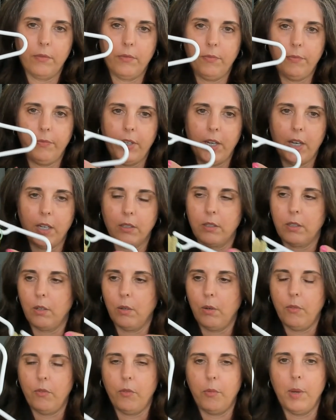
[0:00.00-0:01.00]
fiasco
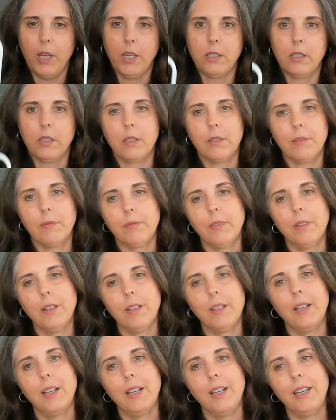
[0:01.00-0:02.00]
of a mess.
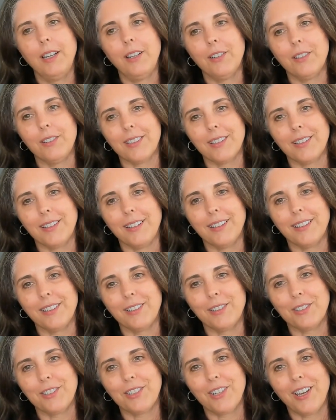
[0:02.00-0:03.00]
Here's a
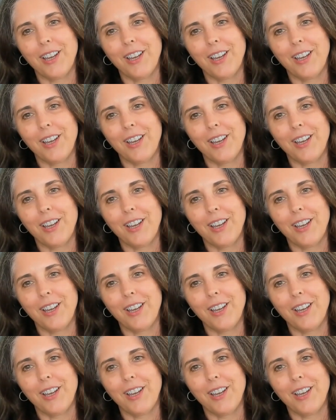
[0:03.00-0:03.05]
little shot